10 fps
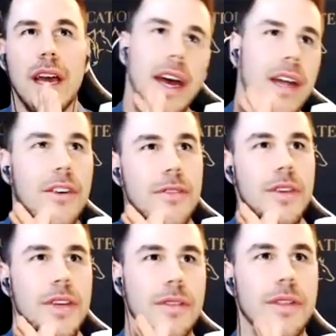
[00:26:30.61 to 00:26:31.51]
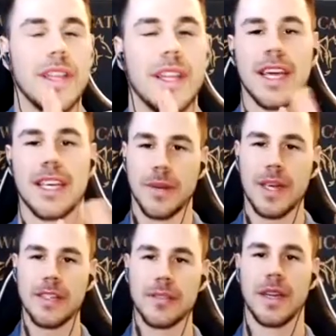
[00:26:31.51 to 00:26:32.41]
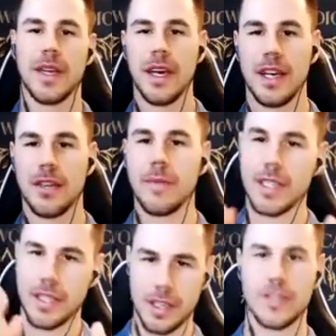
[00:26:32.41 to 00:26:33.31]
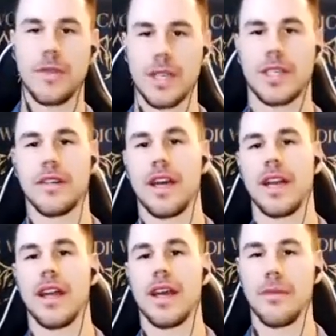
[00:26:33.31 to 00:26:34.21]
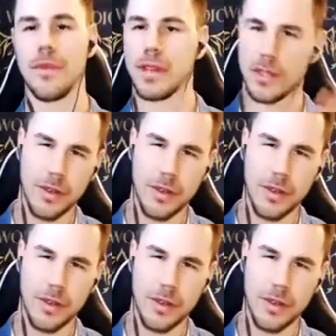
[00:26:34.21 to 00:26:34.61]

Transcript: I don't know if you can really like explain this, but you mentioned intuition, right? And we sort